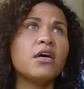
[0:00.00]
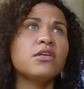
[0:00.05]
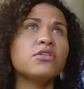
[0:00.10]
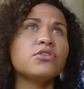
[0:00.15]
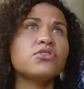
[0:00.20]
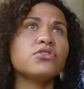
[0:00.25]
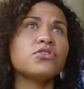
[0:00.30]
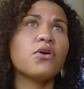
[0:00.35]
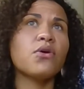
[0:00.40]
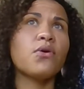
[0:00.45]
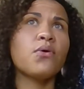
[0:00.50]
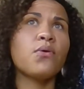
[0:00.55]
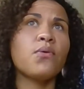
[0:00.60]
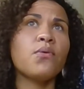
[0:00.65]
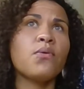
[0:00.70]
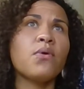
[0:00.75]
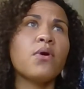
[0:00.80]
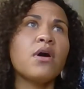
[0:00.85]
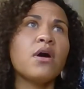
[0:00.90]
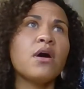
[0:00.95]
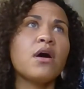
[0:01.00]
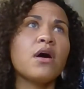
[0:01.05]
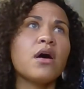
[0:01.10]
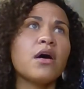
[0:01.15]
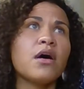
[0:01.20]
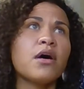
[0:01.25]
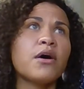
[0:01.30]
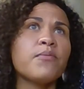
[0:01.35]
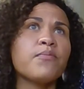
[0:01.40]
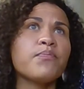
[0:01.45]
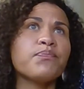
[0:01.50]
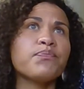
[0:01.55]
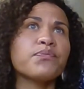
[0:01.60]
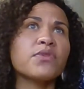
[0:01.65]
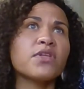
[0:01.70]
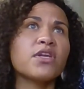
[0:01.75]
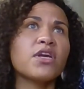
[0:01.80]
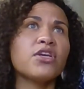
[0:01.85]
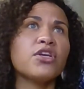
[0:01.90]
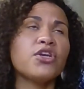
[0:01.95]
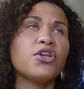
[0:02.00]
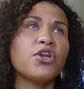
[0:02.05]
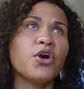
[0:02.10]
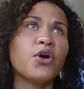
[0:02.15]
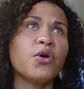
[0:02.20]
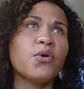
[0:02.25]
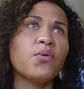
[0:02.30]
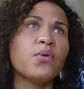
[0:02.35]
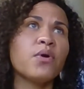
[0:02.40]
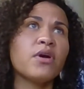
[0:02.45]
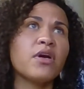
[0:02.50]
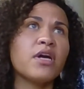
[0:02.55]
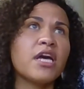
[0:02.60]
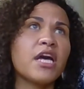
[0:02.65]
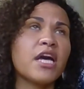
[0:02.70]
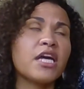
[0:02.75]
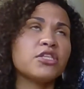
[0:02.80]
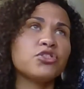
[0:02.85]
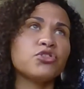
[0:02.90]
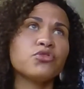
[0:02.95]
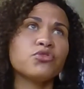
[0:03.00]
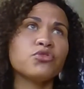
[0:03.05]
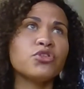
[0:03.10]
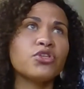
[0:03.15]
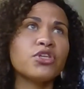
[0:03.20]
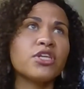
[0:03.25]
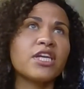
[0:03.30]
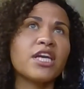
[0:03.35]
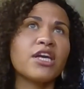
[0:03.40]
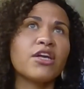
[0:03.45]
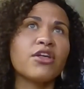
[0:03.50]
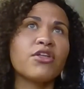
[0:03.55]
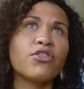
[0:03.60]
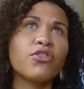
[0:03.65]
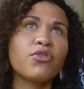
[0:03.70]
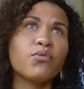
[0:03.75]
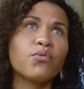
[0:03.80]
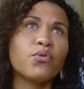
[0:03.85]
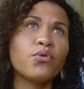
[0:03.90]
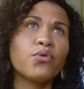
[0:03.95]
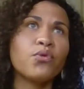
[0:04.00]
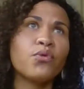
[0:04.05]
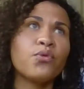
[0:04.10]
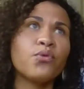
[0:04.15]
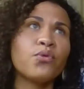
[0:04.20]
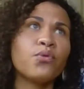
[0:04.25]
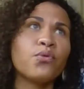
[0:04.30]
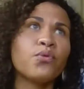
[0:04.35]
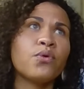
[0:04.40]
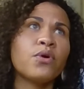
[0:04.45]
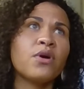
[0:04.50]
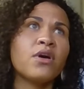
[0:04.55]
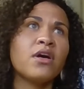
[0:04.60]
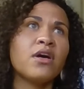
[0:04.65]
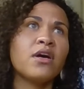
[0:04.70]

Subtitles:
So, as you're looking through